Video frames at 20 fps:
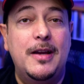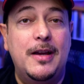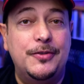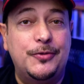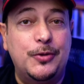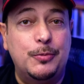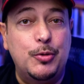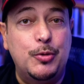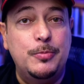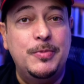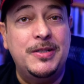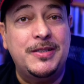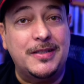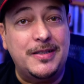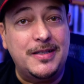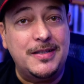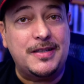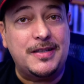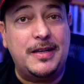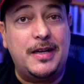At the moment
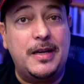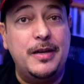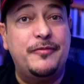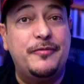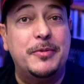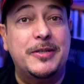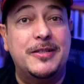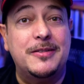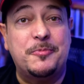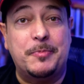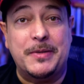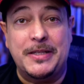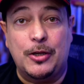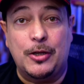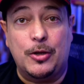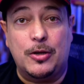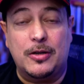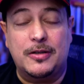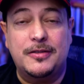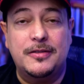it is live, but it's been
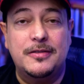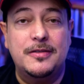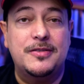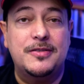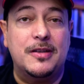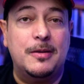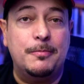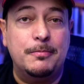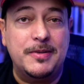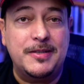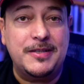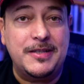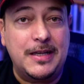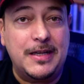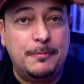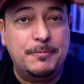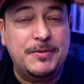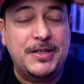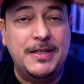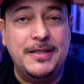locked. So I'm busy
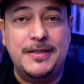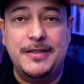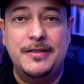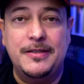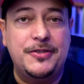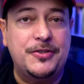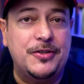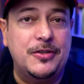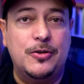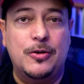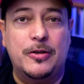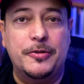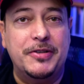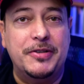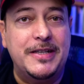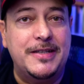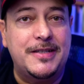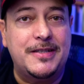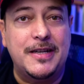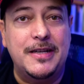updating it, so you can't
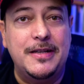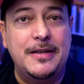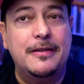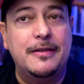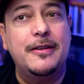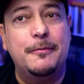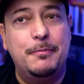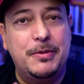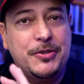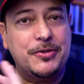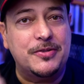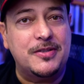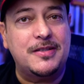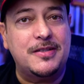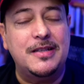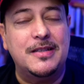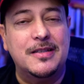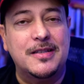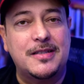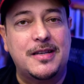really see anything, but you'll
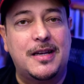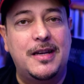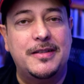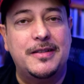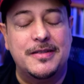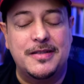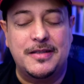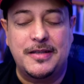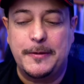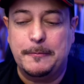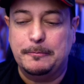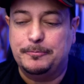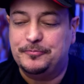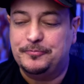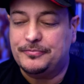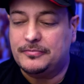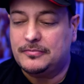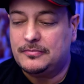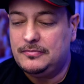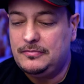see the site is there.
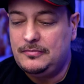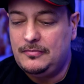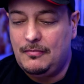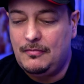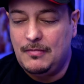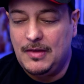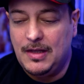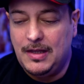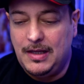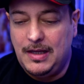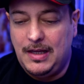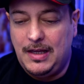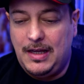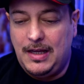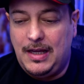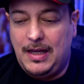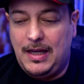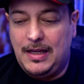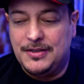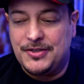
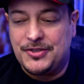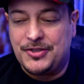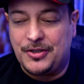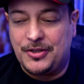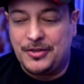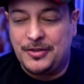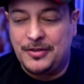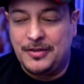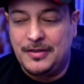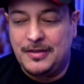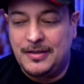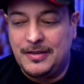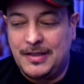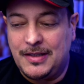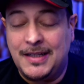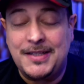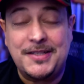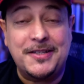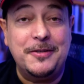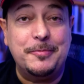So
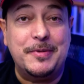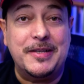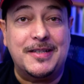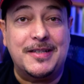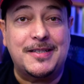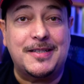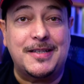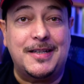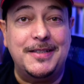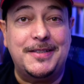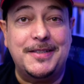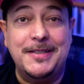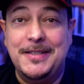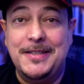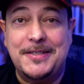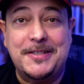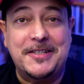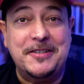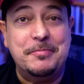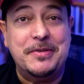that's going to be exciting.
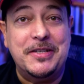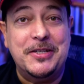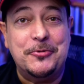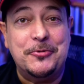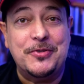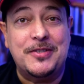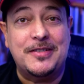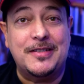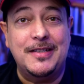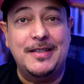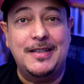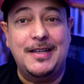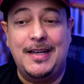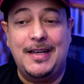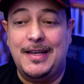That's going to be interesting.